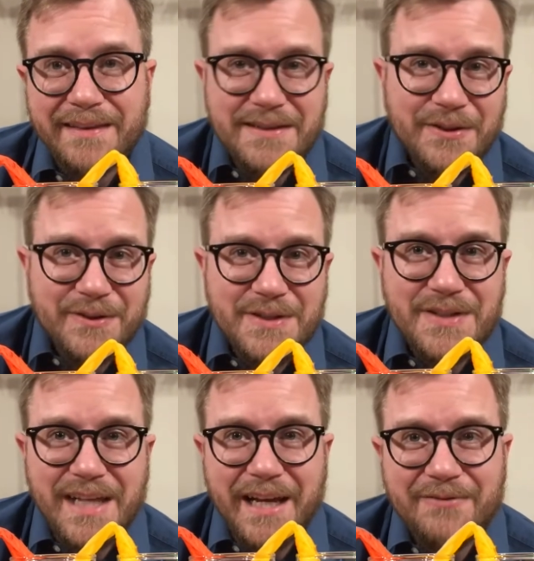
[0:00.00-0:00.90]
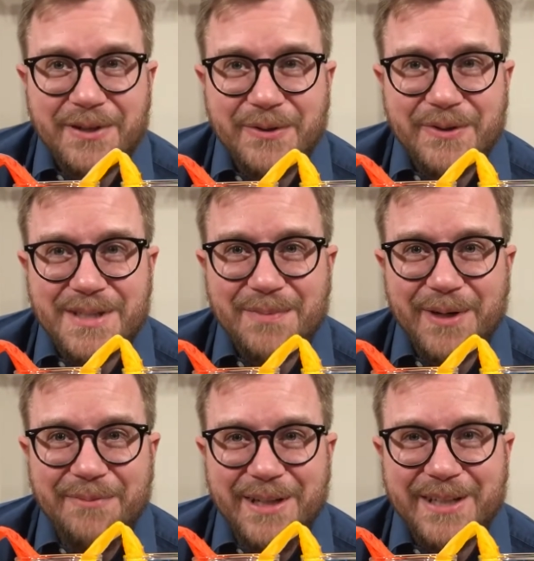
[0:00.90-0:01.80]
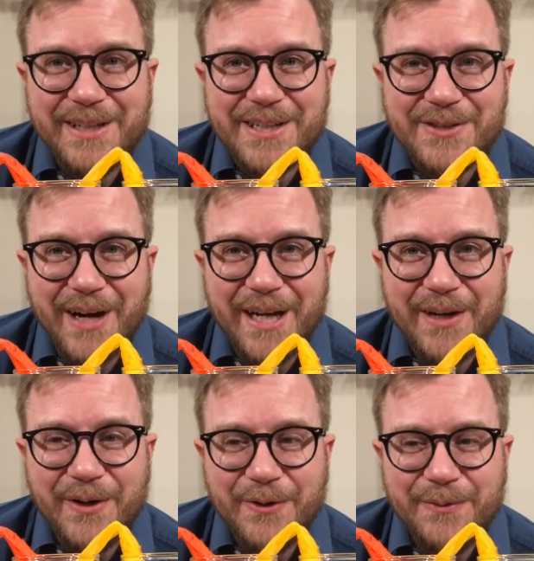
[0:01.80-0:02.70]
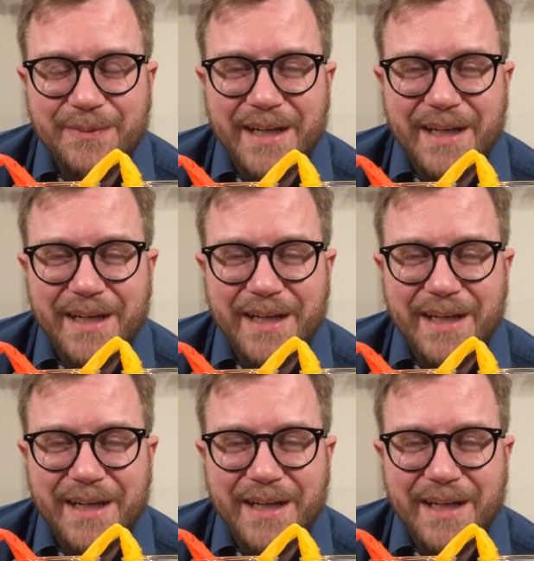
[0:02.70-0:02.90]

So this is kind of a cool experiment you can try at home,